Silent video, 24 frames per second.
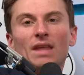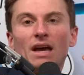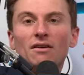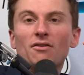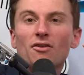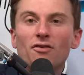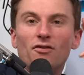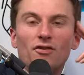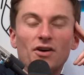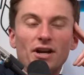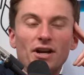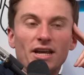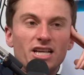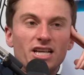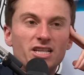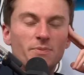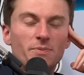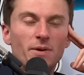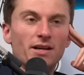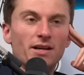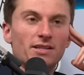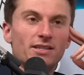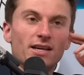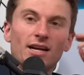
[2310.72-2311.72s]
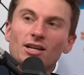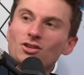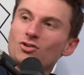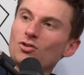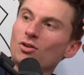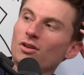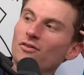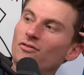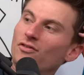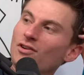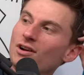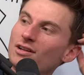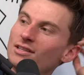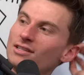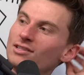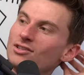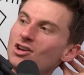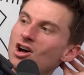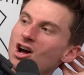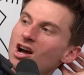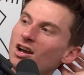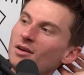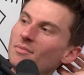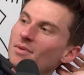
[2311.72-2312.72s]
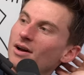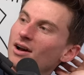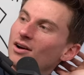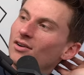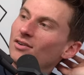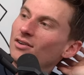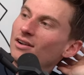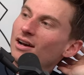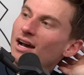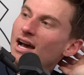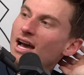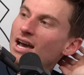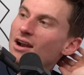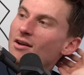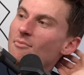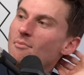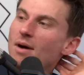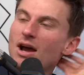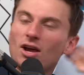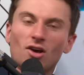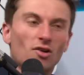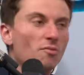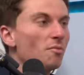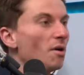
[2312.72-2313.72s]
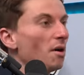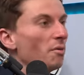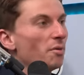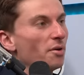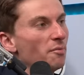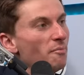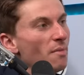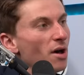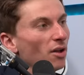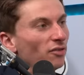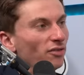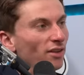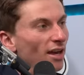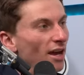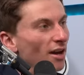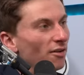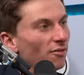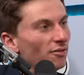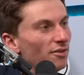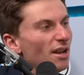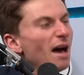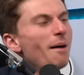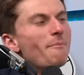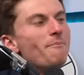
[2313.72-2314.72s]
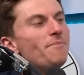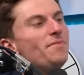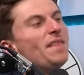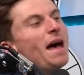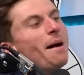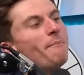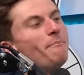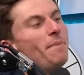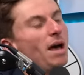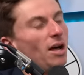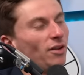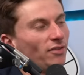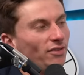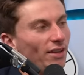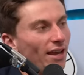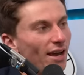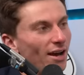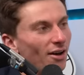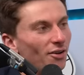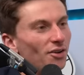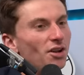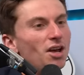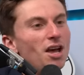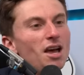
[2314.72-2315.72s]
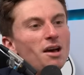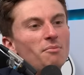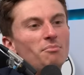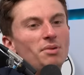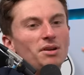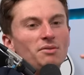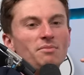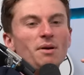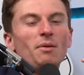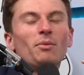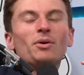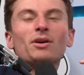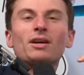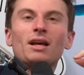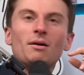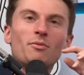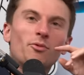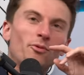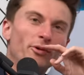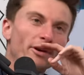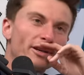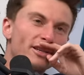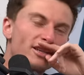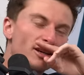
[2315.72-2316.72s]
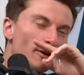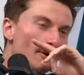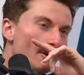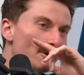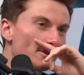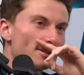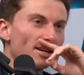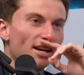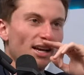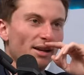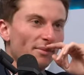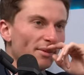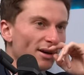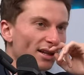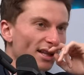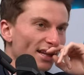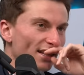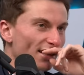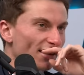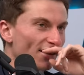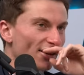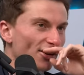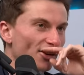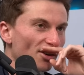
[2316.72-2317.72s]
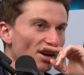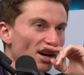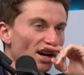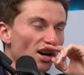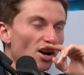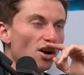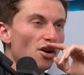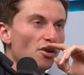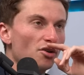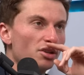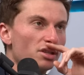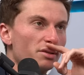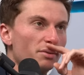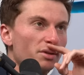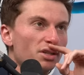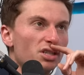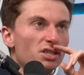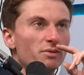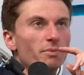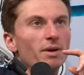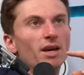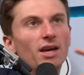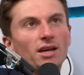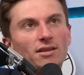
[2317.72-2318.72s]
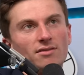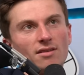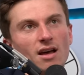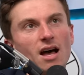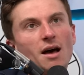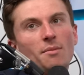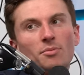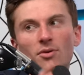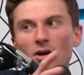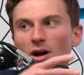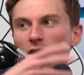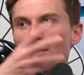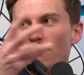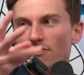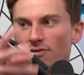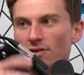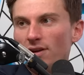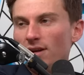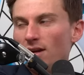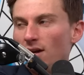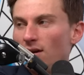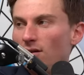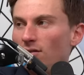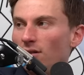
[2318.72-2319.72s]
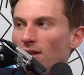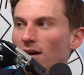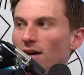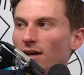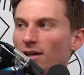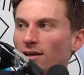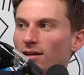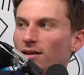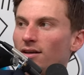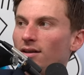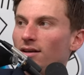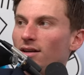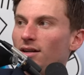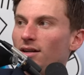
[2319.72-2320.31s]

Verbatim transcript: I have a funny experience that I totally forgot to talk about. I had a Michael moment, meltdown. Not, not meltdown, but remember a couple weeks ago when I was talking about like, a, uh, oh, somebody should make a top golf video, like